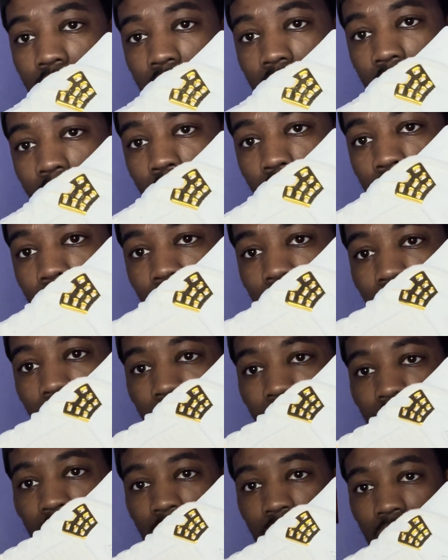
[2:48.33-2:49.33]
colorway if you kind
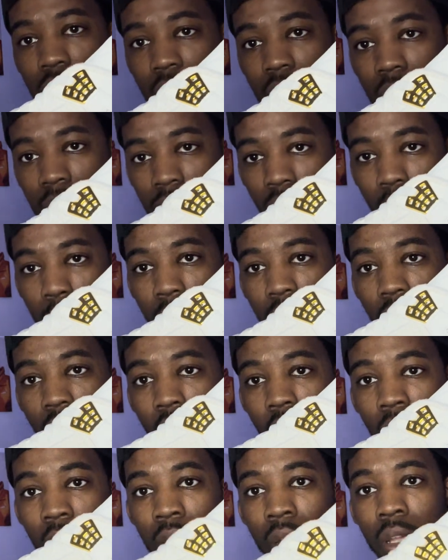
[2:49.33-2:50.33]
of see it from
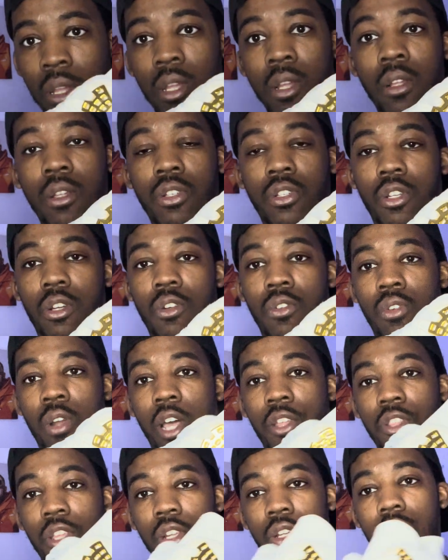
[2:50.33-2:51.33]
afar. So I
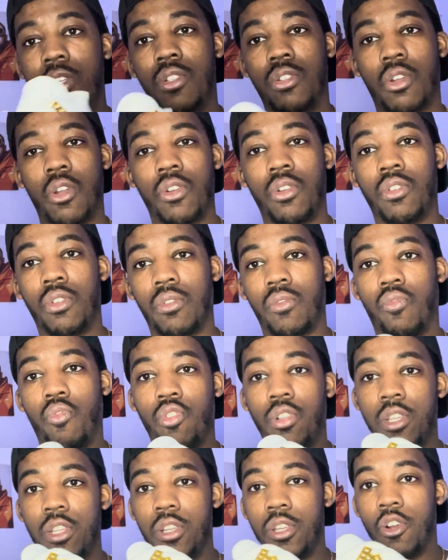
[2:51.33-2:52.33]
think these are going to look
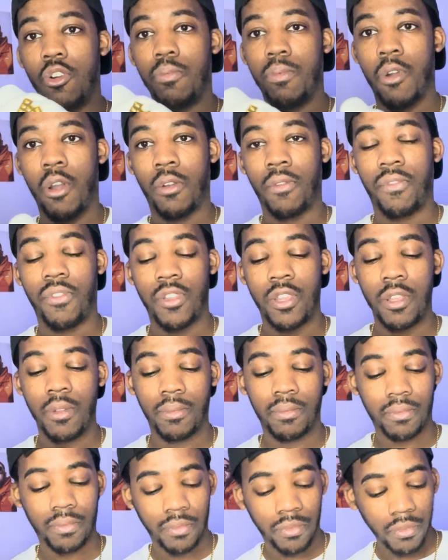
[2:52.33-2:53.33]
really dope on feet.
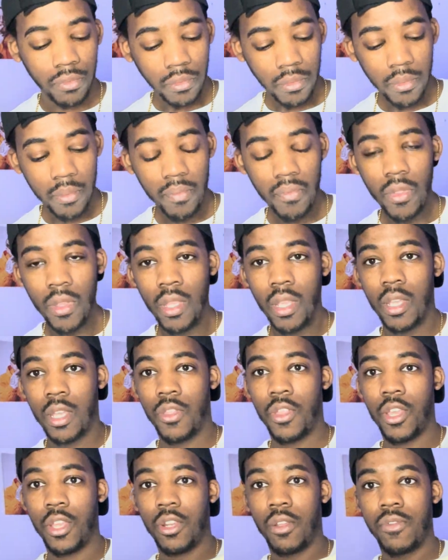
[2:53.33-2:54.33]
And
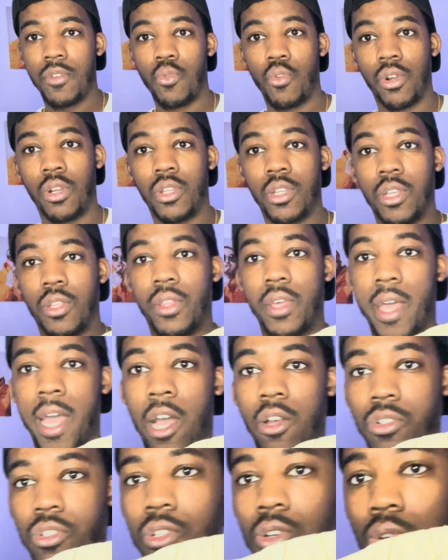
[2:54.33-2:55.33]
then if you want to look at the
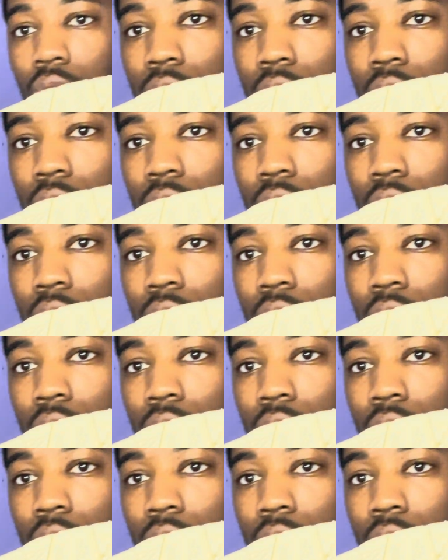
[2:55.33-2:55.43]
outsole